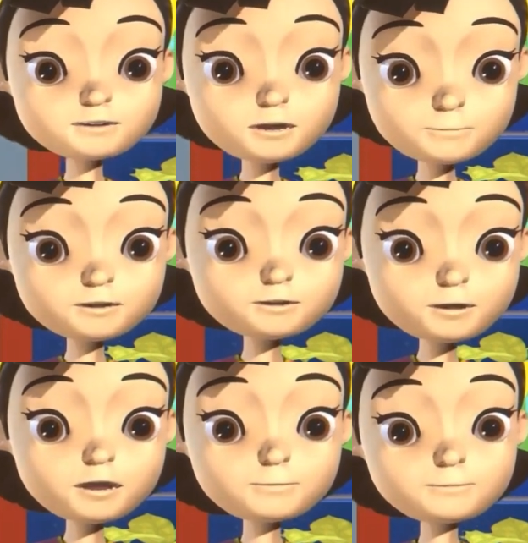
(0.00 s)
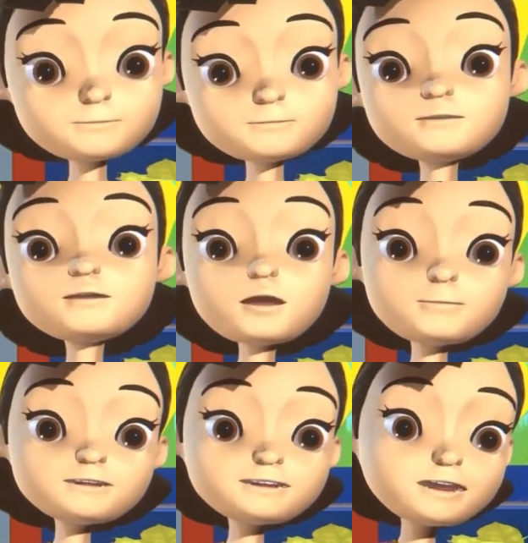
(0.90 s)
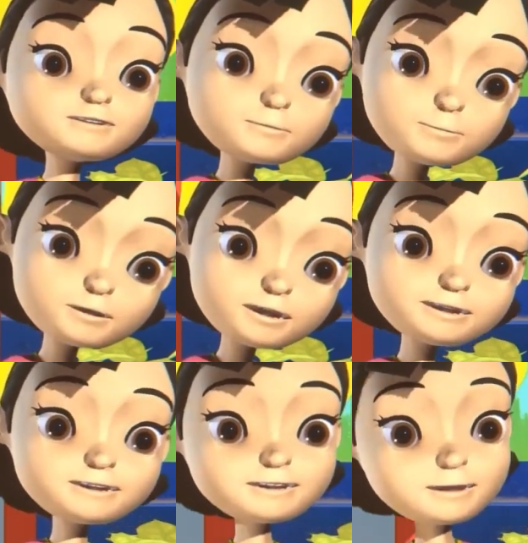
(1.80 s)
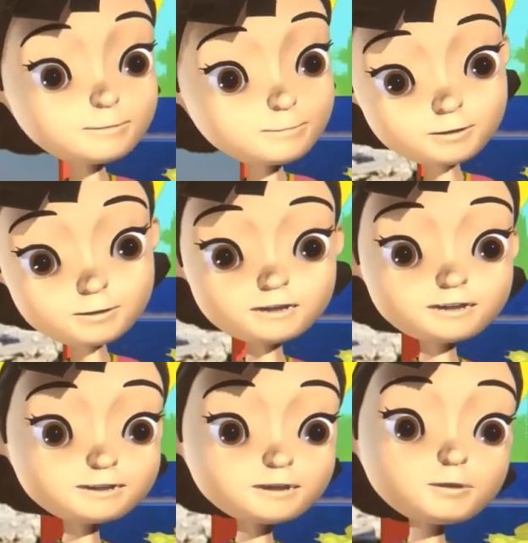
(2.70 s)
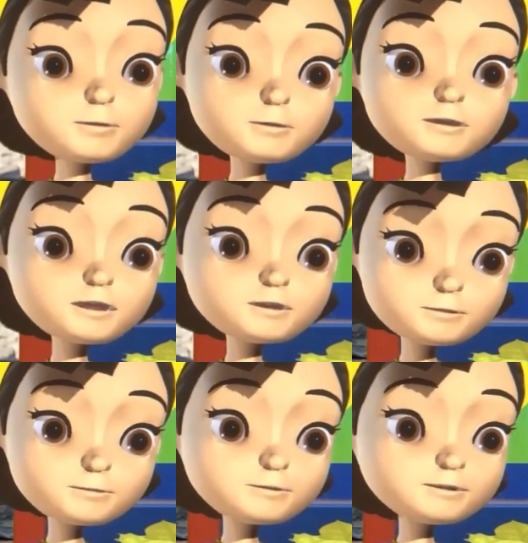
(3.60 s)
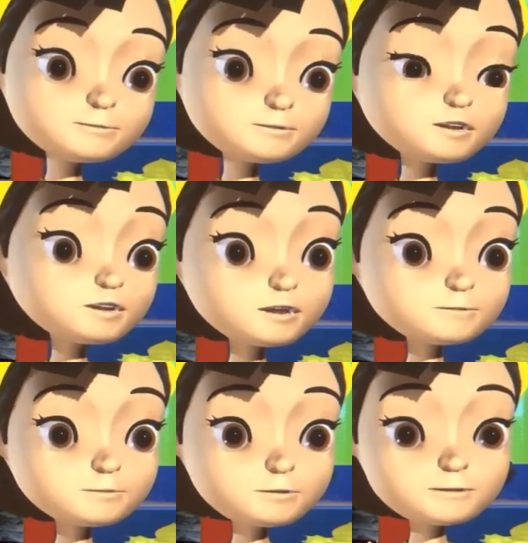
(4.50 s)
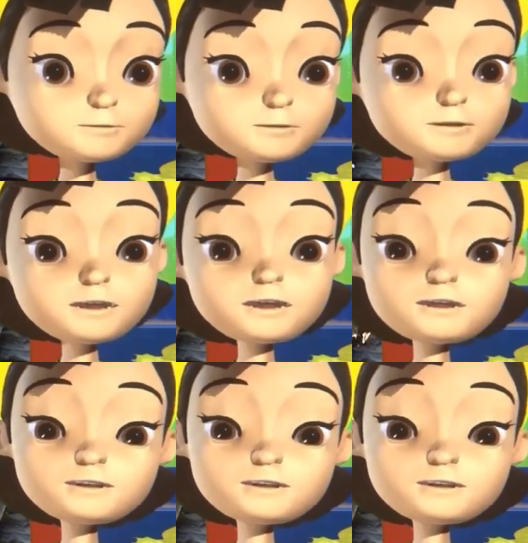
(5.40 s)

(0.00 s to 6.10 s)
the environment as well. When sound from planes, buildings, or other sources reaches harmful levels,